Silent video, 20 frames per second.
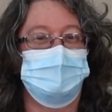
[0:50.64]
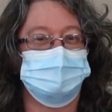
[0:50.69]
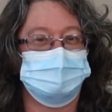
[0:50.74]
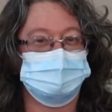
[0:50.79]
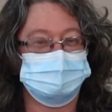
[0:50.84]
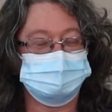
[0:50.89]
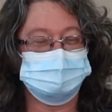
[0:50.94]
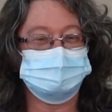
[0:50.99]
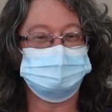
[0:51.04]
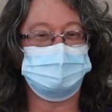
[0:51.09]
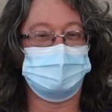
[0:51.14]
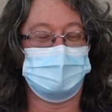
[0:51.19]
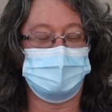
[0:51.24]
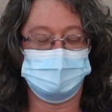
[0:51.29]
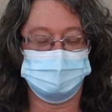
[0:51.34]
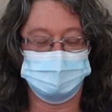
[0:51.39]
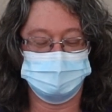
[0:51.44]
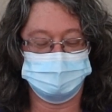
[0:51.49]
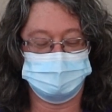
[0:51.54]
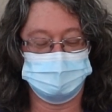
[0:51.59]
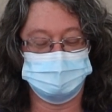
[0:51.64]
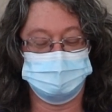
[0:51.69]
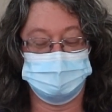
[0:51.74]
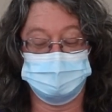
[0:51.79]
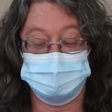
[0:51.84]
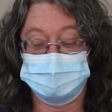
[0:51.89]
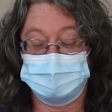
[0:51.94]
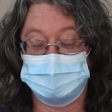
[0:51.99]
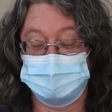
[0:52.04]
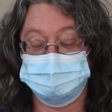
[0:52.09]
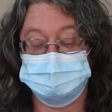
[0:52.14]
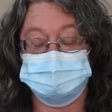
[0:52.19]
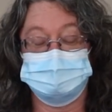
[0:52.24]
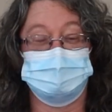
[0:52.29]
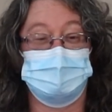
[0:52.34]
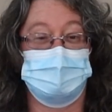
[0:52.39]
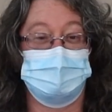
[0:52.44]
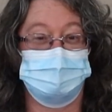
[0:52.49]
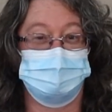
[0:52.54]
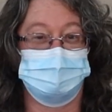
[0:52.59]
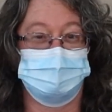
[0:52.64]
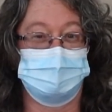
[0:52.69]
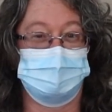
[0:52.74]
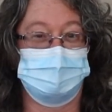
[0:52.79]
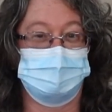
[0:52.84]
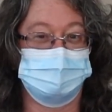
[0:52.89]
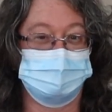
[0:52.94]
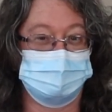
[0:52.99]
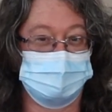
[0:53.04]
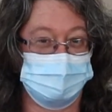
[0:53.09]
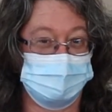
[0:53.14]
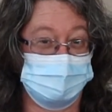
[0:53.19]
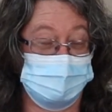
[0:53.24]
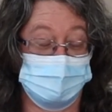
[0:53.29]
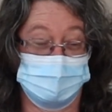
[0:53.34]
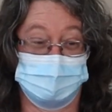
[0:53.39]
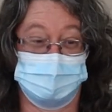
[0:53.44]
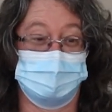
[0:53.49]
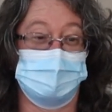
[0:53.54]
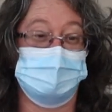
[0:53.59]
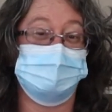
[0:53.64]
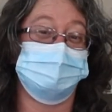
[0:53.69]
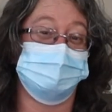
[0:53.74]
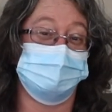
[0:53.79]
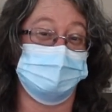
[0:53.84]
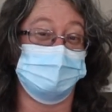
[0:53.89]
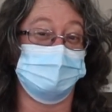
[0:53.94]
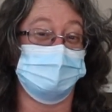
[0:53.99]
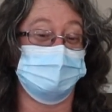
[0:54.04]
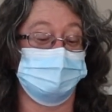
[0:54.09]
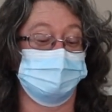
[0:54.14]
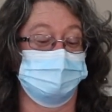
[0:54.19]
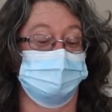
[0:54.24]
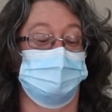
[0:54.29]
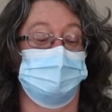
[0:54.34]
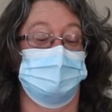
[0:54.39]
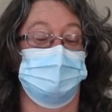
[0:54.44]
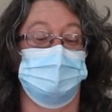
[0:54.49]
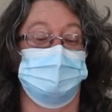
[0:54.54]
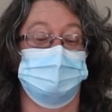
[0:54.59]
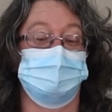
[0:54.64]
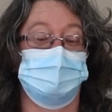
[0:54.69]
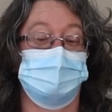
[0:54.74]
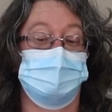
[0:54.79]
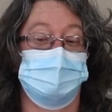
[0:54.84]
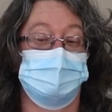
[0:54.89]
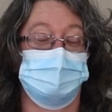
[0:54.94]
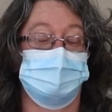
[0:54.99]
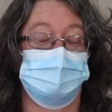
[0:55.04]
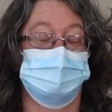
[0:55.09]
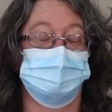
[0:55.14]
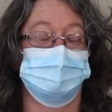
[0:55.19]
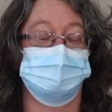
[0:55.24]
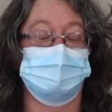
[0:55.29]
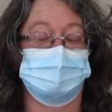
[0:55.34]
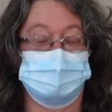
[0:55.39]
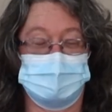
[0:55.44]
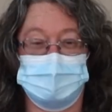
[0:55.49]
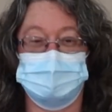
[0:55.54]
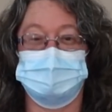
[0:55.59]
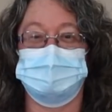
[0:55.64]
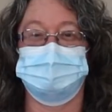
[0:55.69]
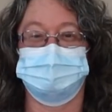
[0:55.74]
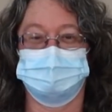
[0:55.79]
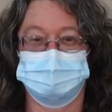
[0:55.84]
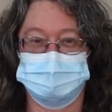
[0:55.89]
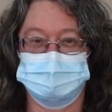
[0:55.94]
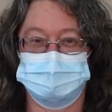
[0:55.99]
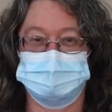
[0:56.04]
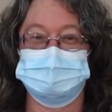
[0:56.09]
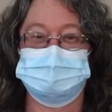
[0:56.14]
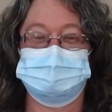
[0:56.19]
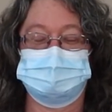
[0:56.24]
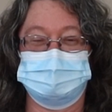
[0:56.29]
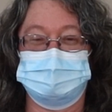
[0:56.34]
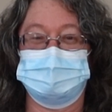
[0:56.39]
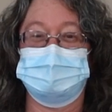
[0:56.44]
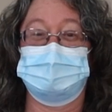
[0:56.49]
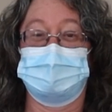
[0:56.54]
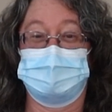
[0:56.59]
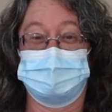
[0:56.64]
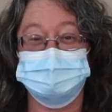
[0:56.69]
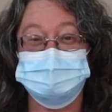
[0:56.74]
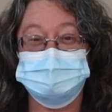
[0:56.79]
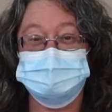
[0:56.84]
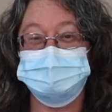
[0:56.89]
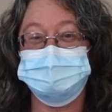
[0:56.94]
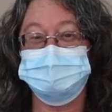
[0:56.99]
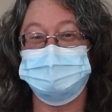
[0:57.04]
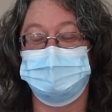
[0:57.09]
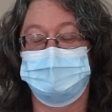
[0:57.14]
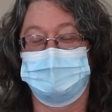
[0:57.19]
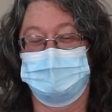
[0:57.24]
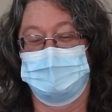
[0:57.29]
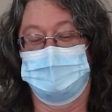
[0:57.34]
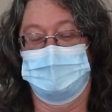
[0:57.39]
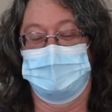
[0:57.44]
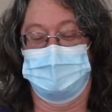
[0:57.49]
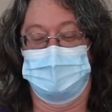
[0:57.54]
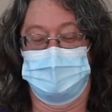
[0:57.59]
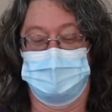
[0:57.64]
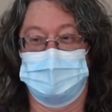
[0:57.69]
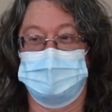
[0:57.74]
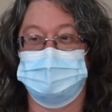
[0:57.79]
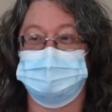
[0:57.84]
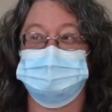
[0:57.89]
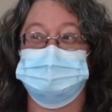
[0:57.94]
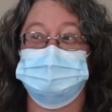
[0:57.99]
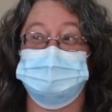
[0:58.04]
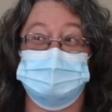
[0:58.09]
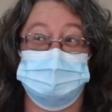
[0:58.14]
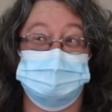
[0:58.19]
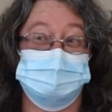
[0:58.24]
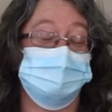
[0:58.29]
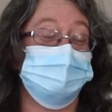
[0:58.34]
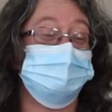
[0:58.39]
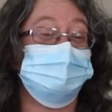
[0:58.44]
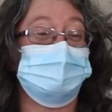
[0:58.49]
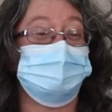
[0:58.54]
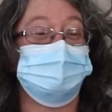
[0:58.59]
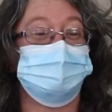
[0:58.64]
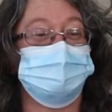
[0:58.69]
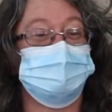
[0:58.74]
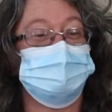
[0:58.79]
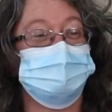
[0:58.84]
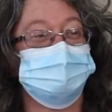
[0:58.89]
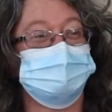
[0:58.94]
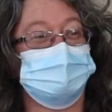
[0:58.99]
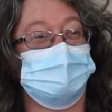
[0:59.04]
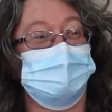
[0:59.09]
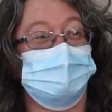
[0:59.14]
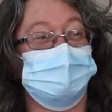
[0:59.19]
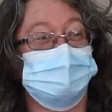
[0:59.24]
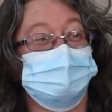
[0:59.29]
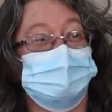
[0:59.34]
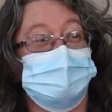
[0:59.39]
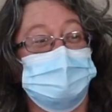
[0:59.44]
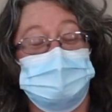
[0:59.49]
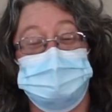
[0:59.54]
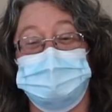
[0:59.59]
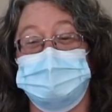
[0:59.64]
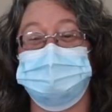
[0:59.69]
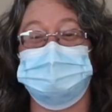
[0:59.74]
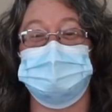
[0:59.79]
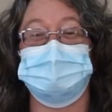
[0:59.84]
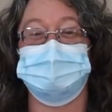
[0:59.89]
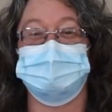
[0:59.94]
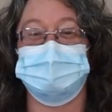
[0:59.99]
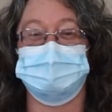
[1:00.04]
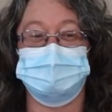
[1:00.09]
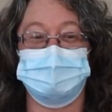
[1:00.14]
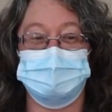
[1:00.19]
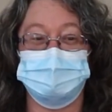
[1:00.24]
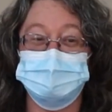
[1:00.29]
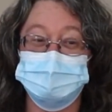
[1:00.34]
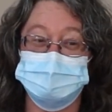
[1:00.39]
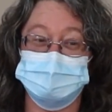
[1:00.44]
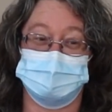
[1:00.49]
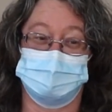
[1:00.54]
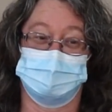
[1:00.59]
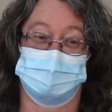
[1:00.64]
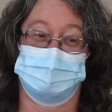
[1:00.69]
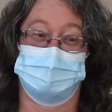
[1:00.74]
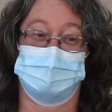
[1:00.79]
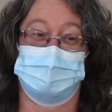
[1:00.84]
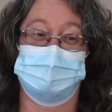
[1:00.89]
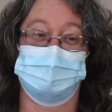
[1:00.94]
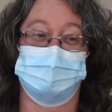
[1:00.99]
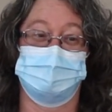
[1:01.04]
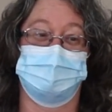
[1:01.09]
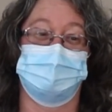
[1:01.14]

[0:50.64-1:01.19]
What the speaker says: This is part of the board games library that we got a grant for from Benalla Rural City Council, and it's all being filmed on equipment that we also got a grant